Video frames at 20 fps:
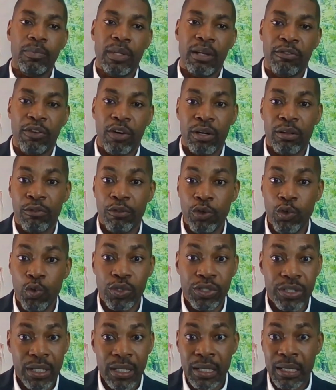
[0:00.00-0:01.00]
for the
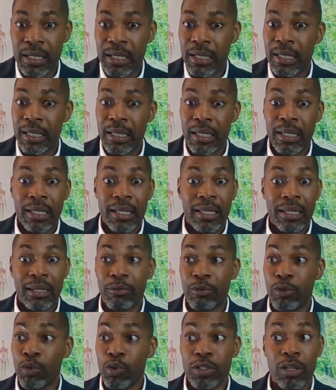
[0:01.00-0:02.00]
future
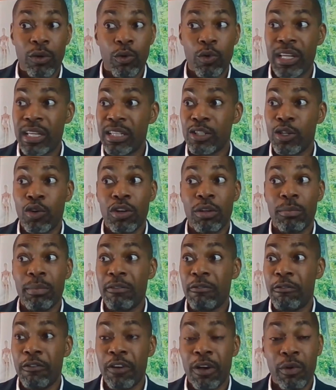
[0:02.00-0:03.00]
is going to be
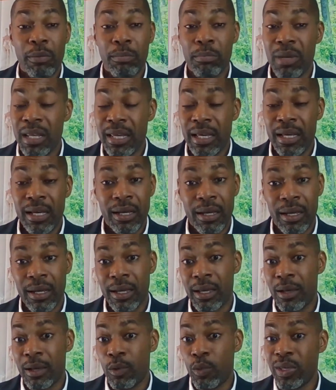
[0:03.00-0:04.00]
very bleak.
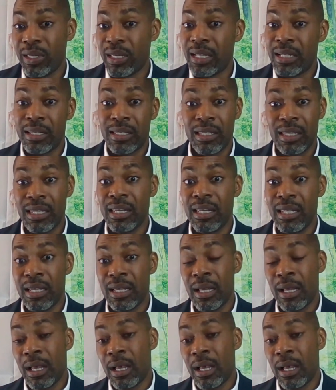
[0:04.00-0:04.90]
We can see